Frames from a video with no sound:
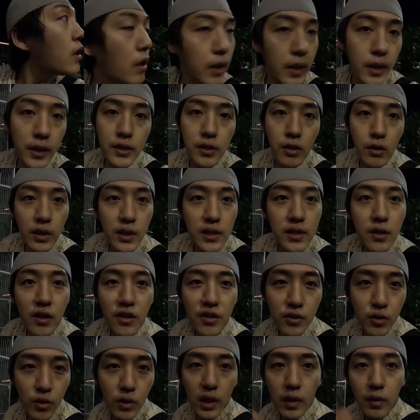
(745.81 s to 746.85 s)
Yeah, it's already
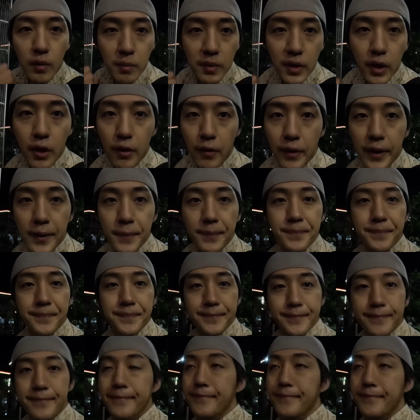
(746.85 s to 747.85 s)
searched, so I will be hurrying.